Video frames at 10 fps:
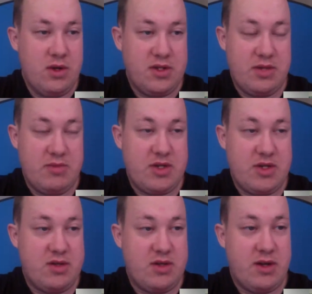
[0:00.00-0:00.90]
the subject
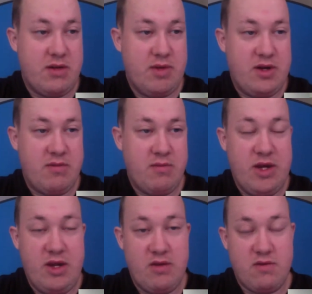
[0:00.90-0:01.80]
you're talking about, and
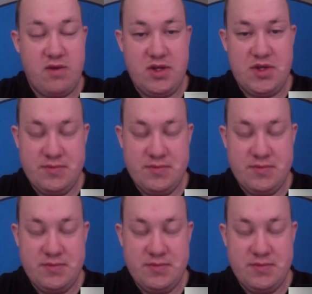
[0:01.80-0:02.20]
many other things.